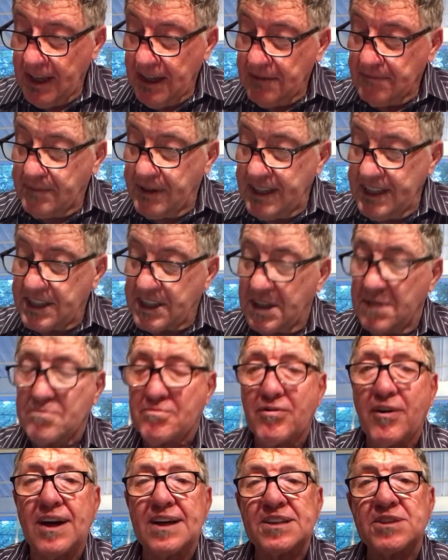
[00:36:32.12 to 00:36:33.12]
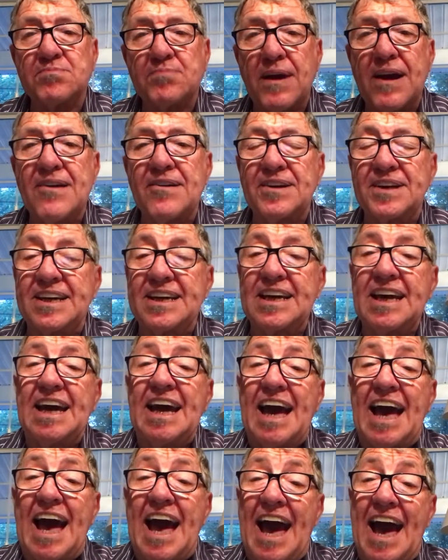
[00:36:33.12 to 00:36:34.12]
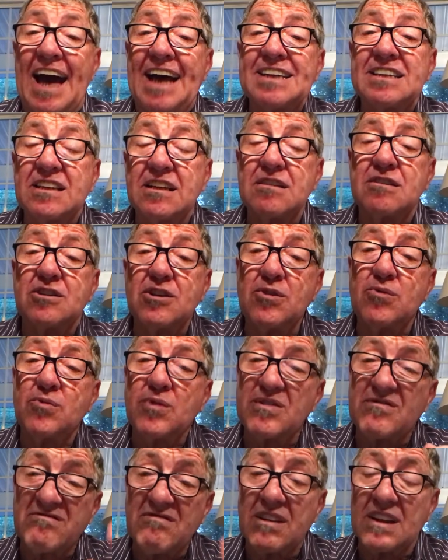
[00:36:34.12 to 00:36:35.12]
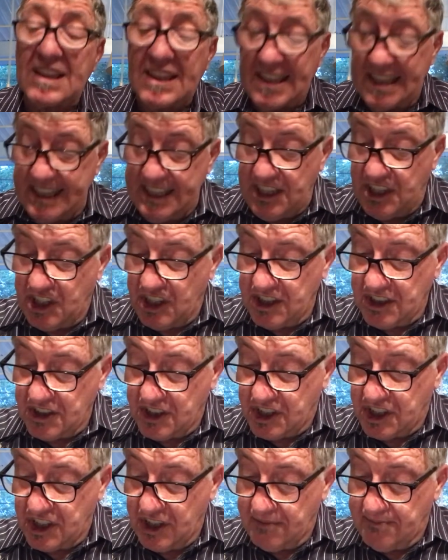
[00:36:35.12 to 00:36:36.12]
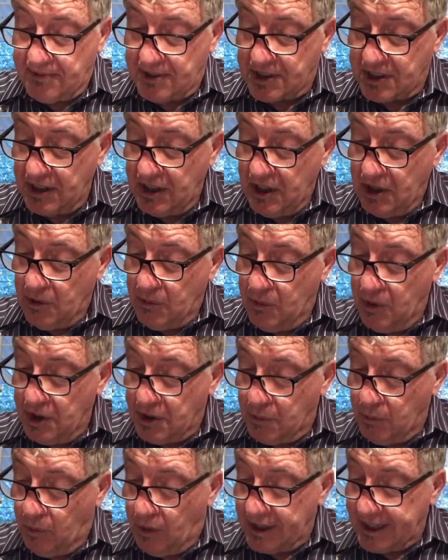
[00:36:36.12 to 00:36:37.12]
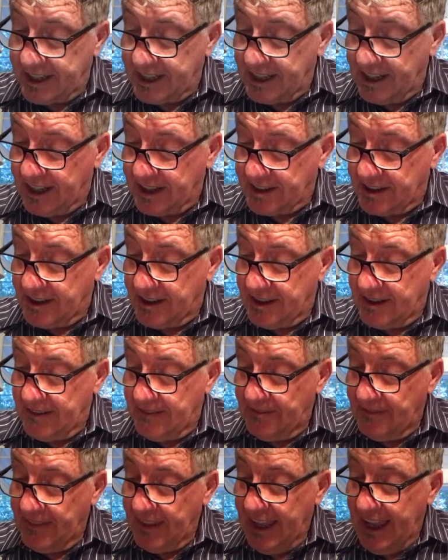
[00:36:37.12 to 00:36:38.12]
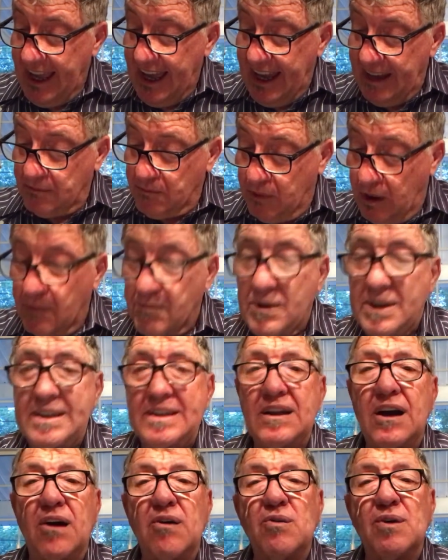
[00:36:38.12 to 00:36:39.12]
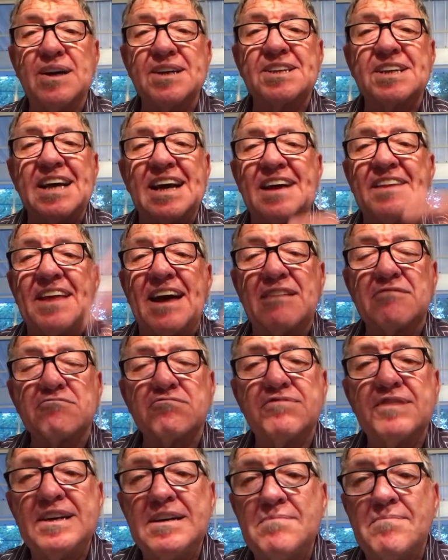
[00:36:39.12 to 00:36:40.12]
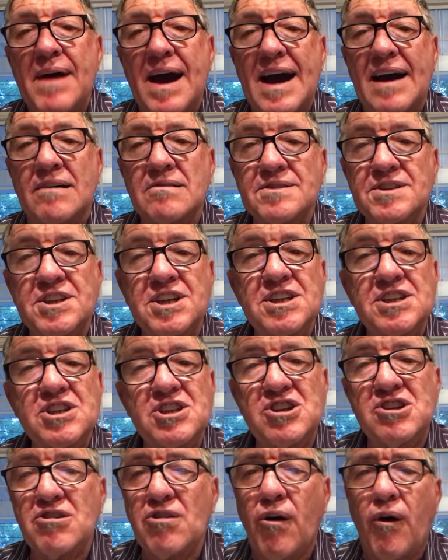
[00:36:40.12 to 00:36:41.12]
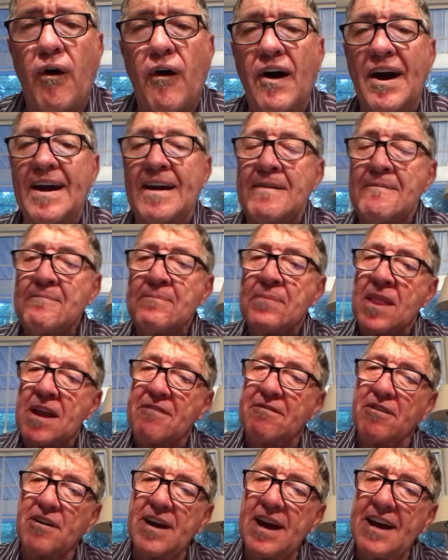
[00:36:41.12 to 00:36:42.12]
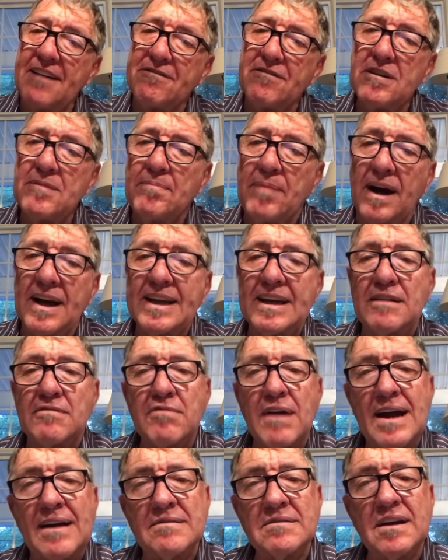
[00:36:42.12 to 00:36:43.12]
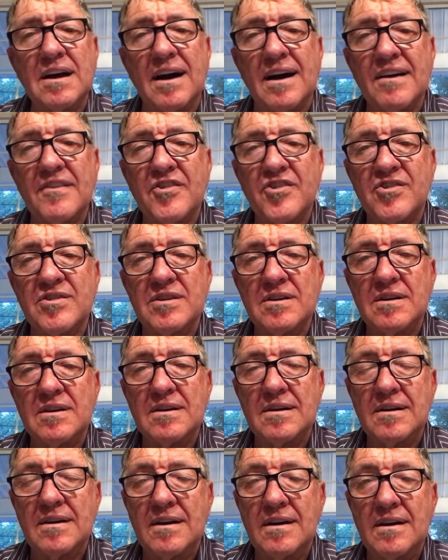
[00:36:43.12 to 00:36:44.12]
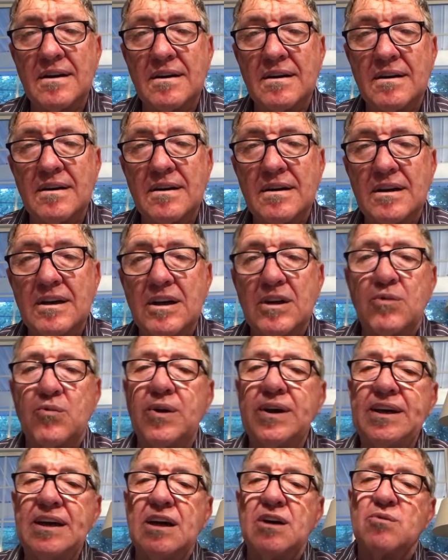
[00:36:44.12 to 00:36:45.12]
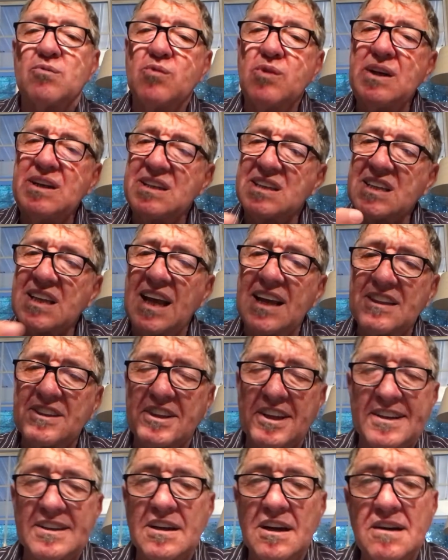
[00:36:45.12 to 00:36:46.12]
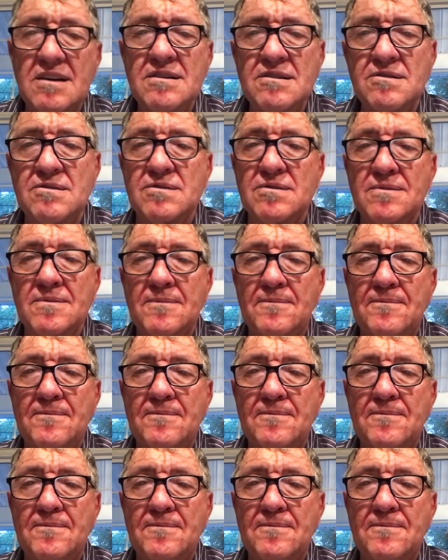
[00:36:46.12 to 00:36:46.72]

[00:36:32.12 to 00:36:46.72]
Peace and prosperity had to do with relationships with one another. And what we know is that rebounds in joy for everybody around us. We set the tone.